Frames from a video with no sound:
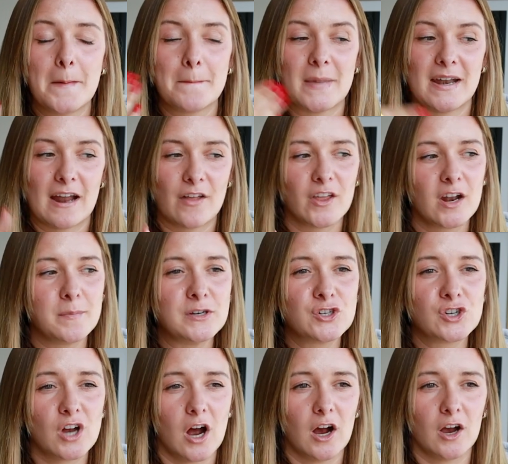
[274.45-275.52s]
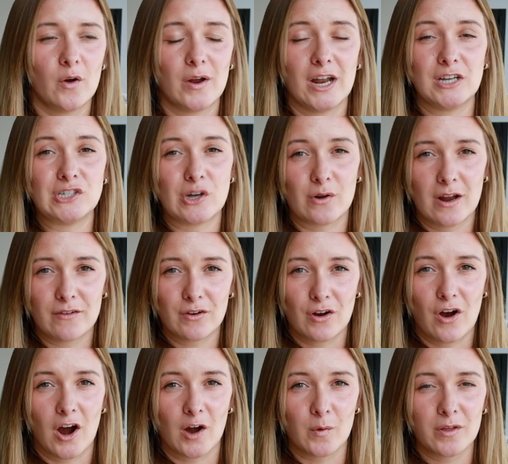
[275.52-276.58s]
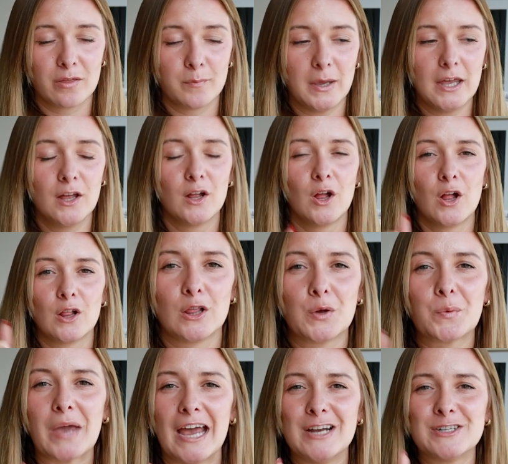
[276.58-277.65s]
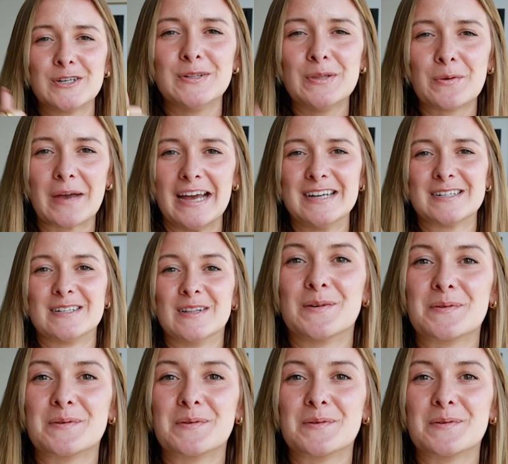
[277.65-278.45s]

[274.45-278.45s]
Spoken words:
But now that I'm in Chicago and I don't have a car with me, location, location,